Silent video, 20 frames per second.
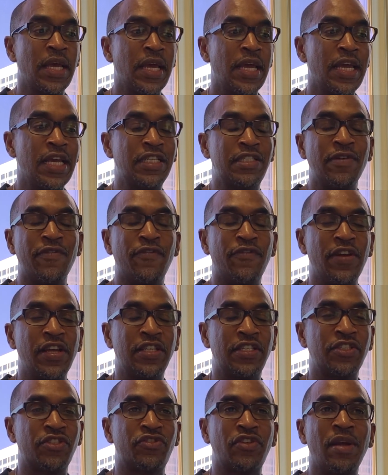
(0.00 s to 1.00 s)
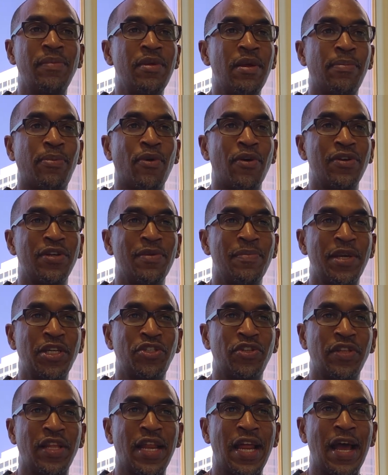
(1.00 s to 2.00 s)
it's extremely important to make
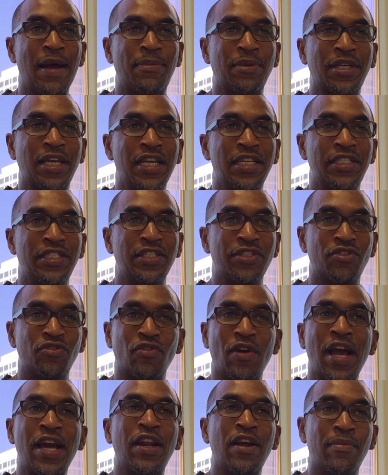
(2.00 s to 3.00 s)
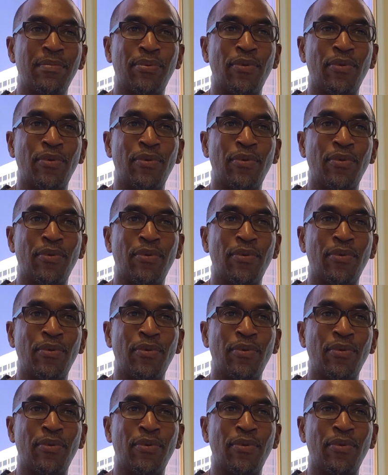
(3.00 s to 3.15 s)
sure that application is right on